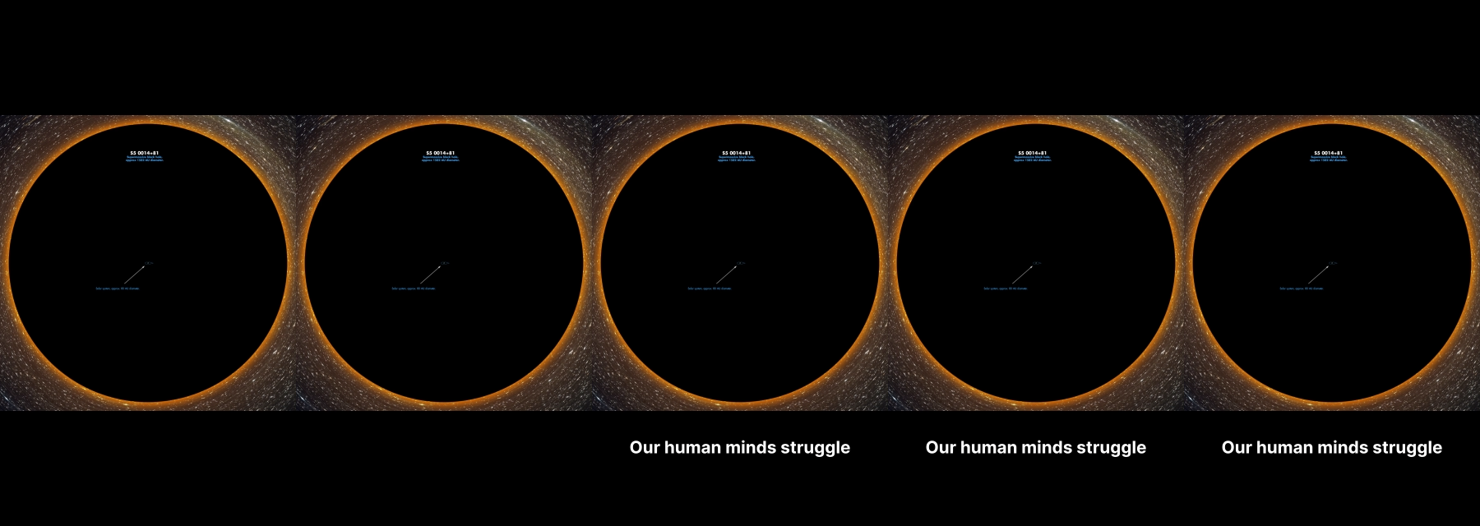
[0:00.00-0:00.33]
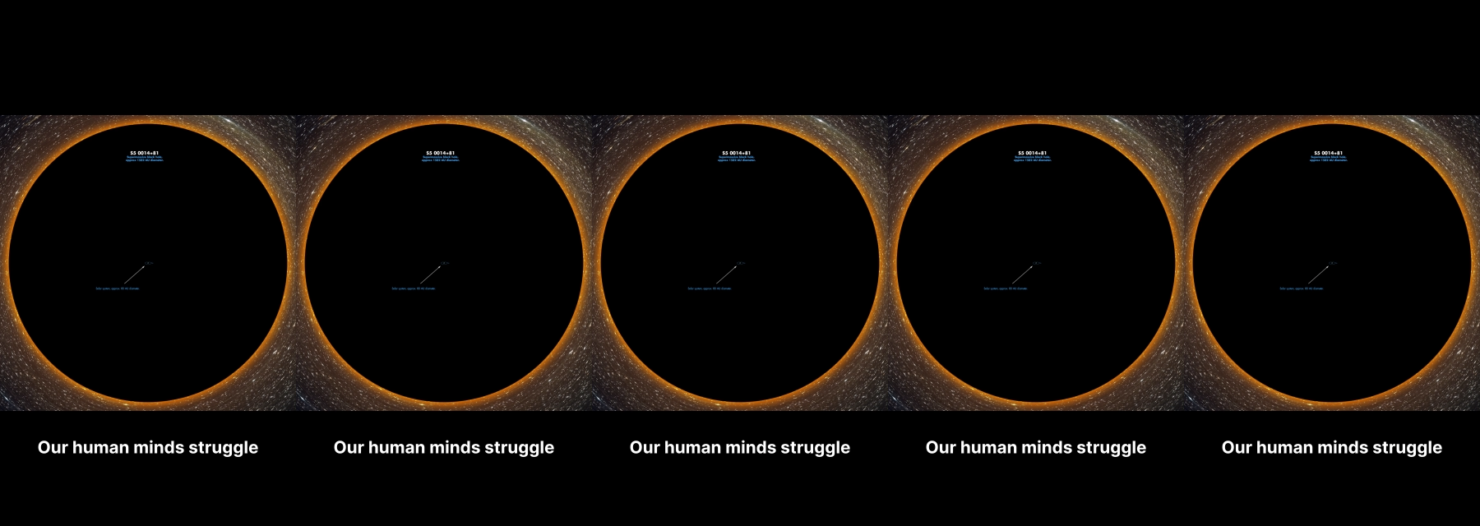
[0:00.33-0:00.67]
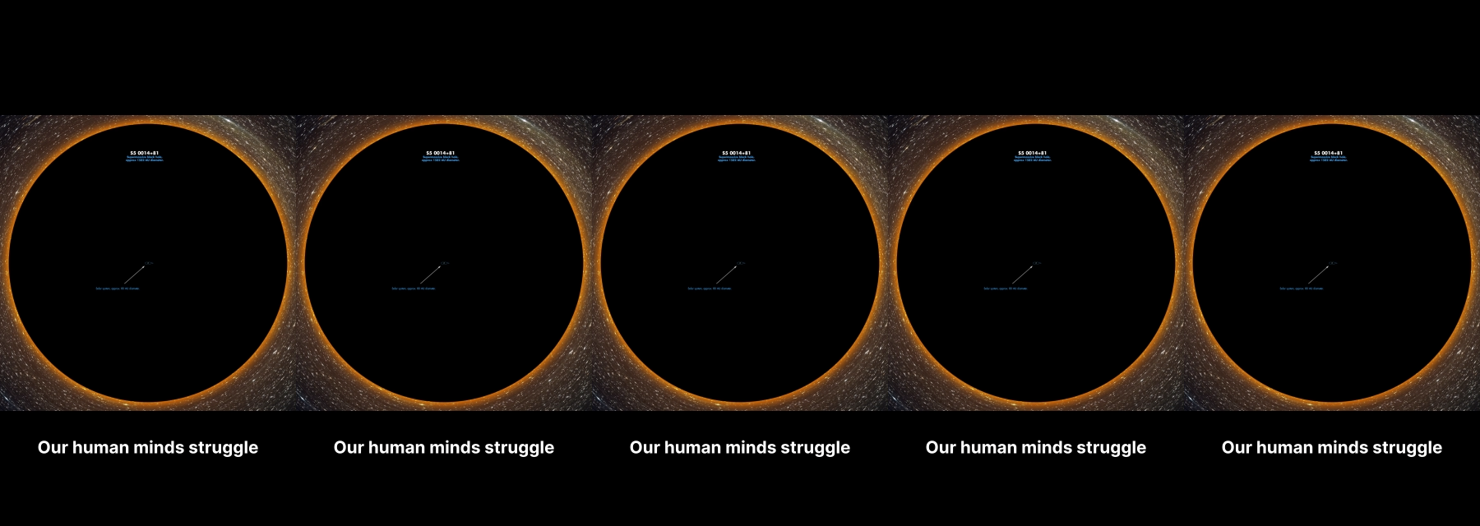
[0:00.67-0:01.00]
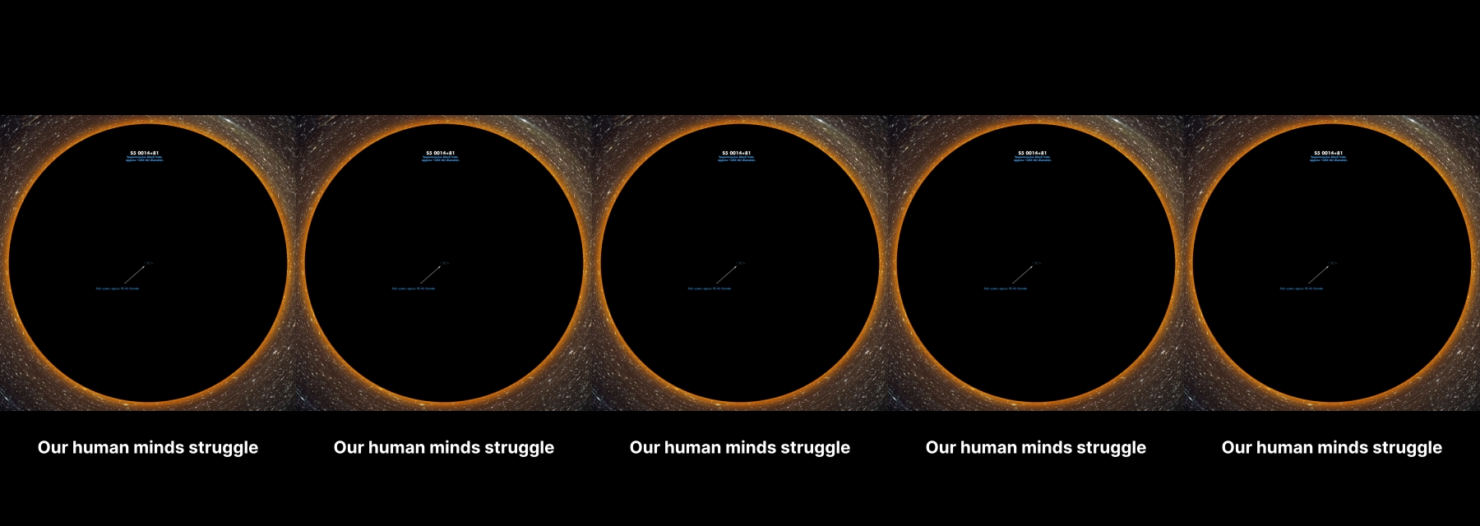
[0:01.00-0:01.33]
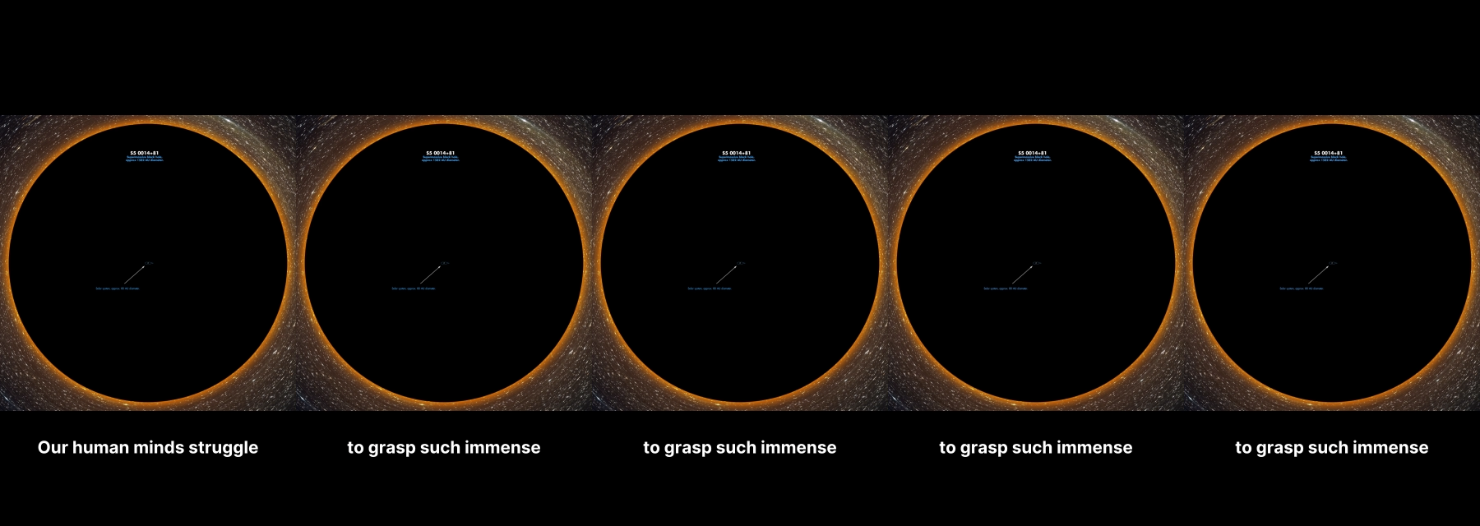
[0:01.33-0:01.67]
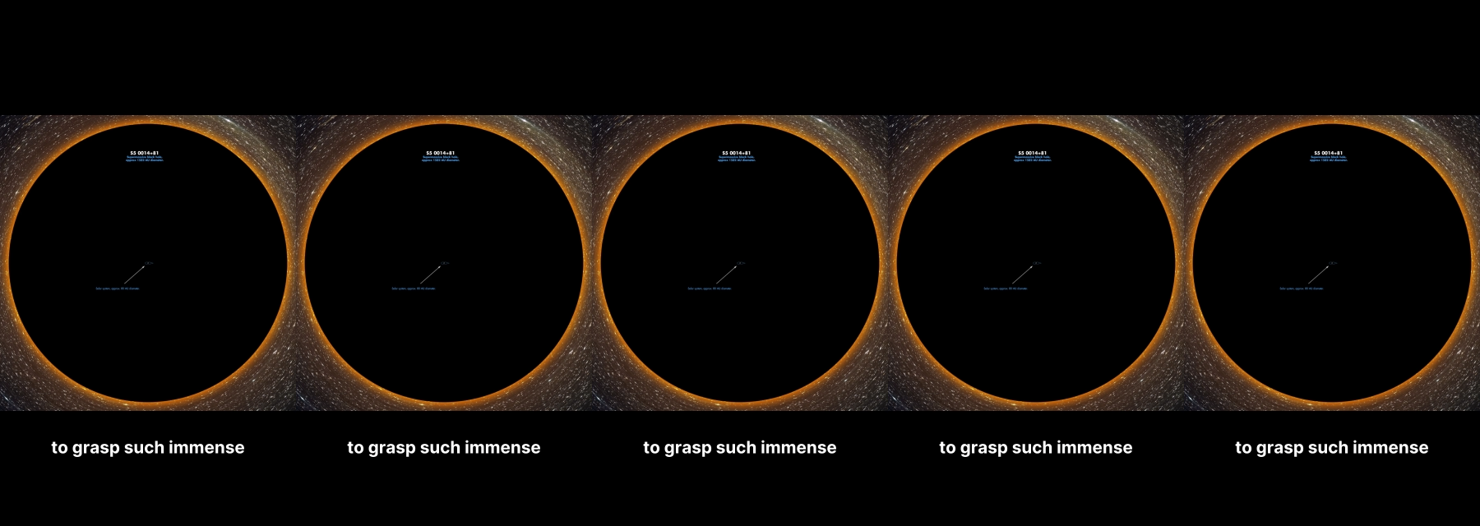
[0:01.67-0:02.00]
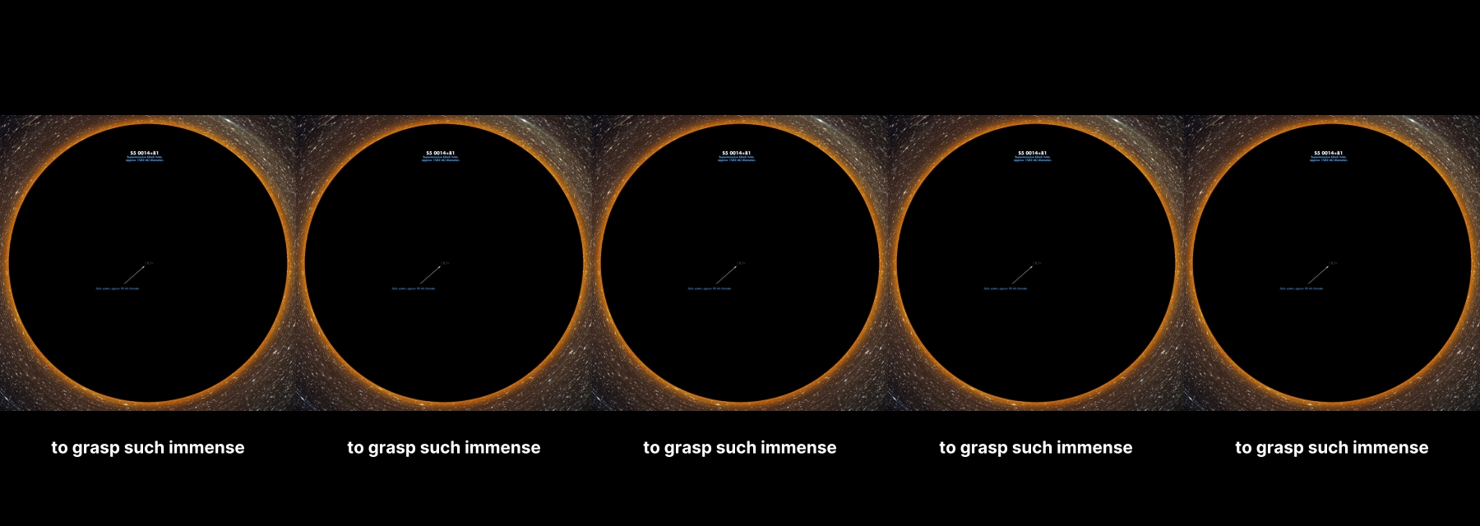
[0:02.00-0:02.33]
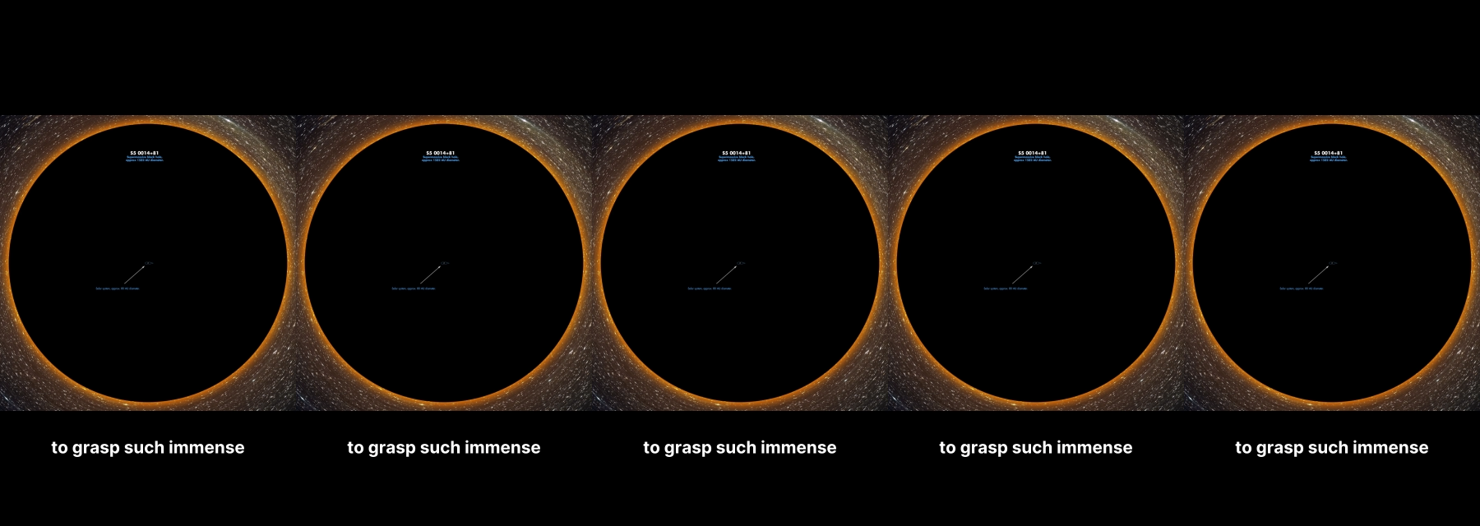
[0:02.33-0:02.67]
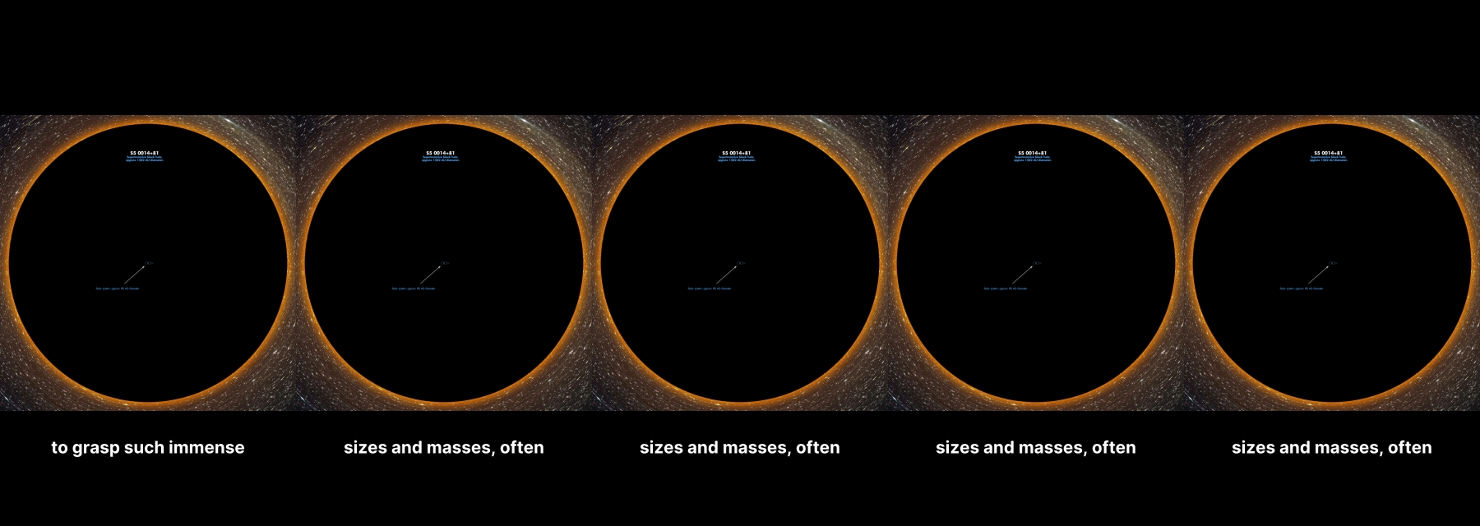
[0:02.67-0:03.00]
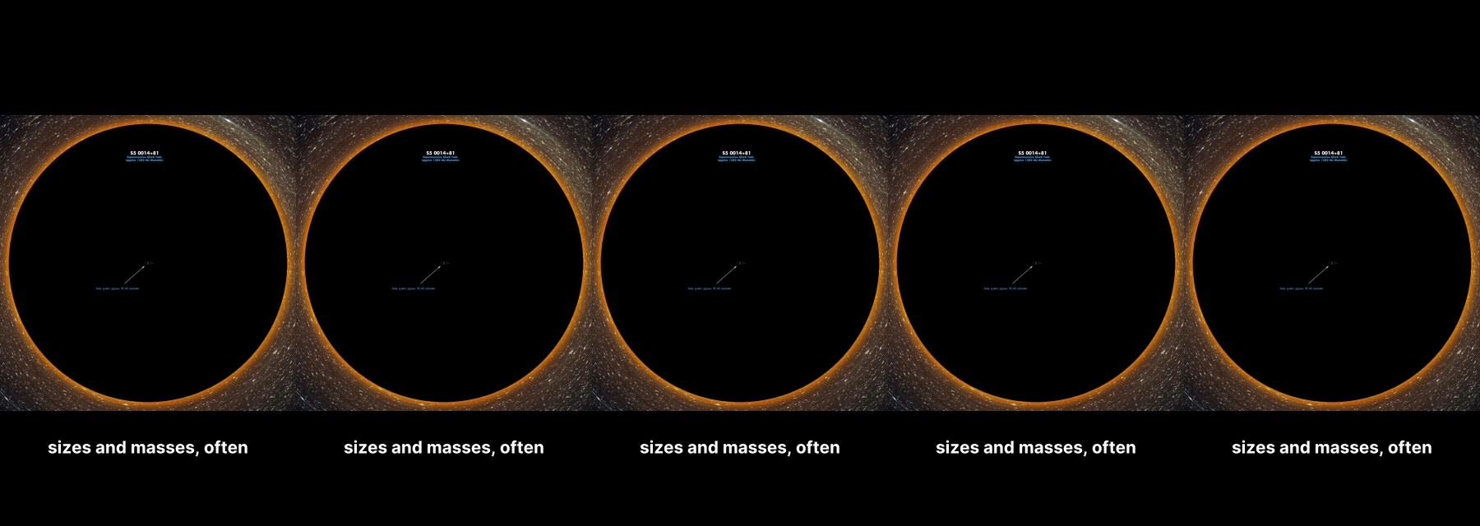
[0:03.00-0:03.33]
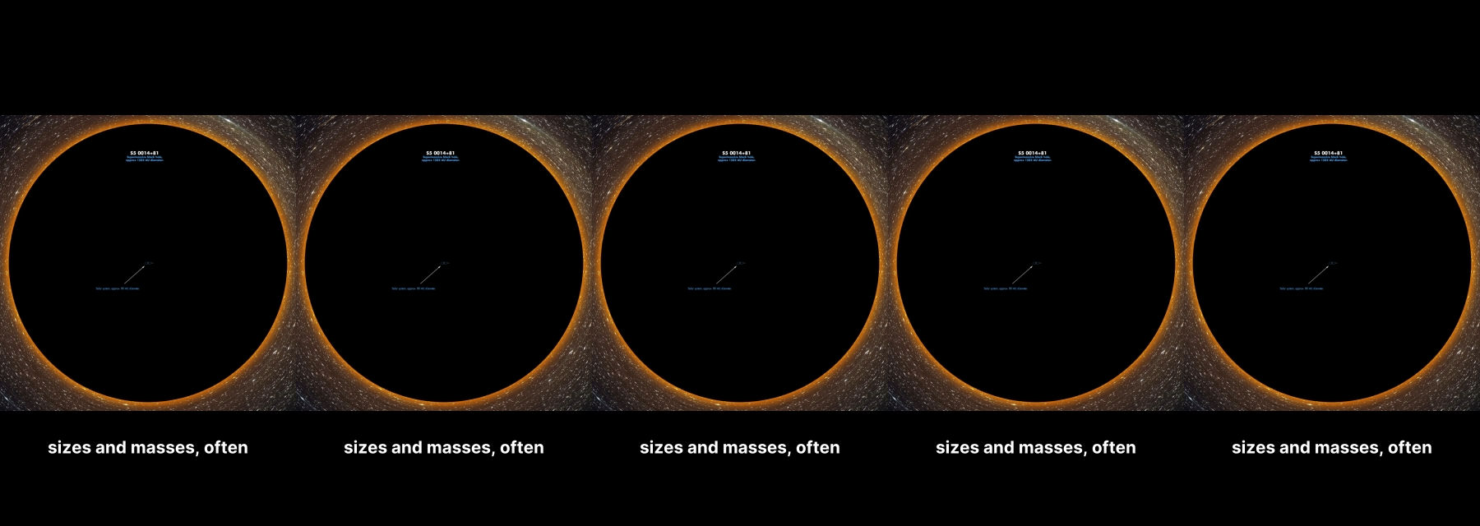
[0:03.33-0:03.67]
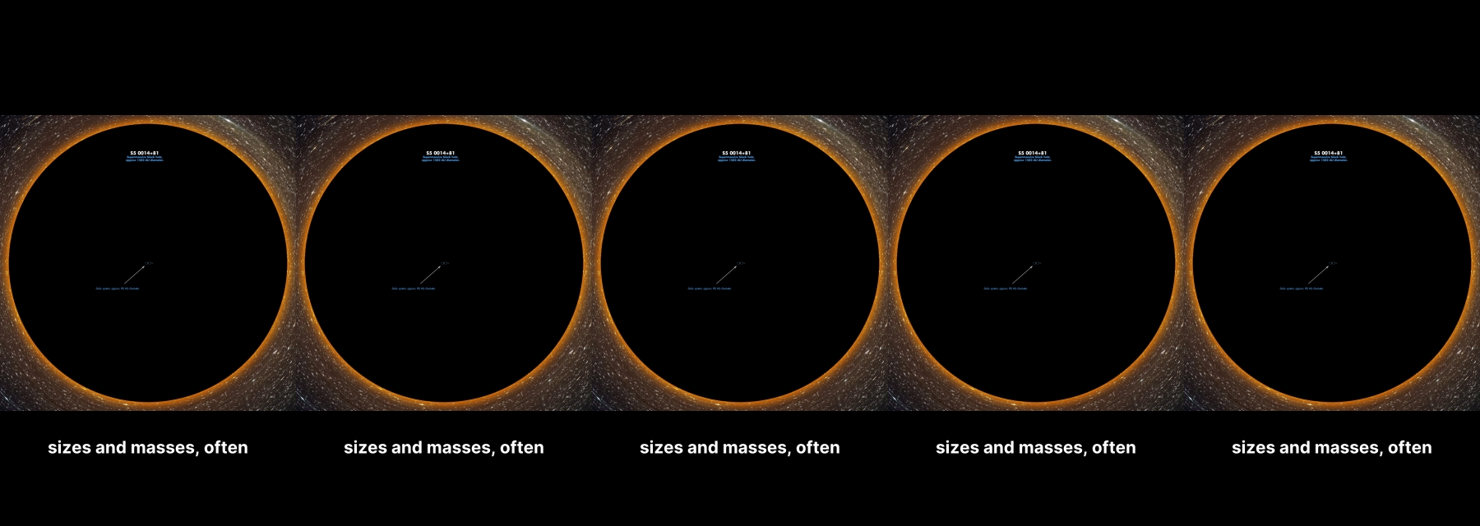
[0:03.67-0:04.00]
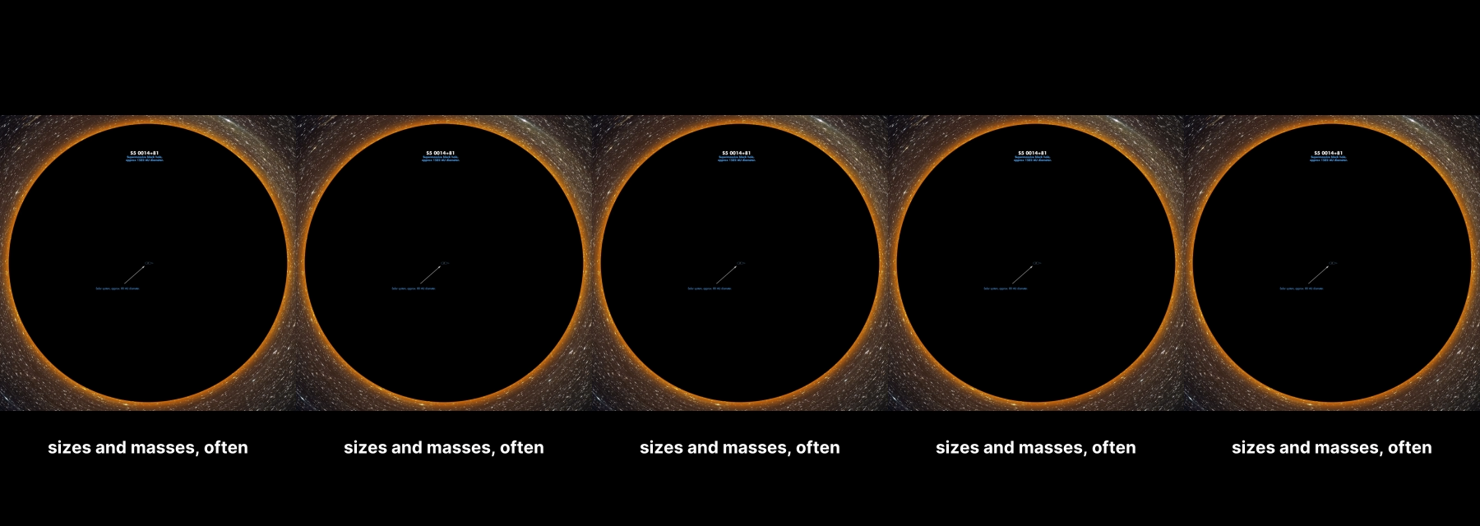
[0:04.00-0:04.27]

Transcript: No face is visible, so there are no lips to read.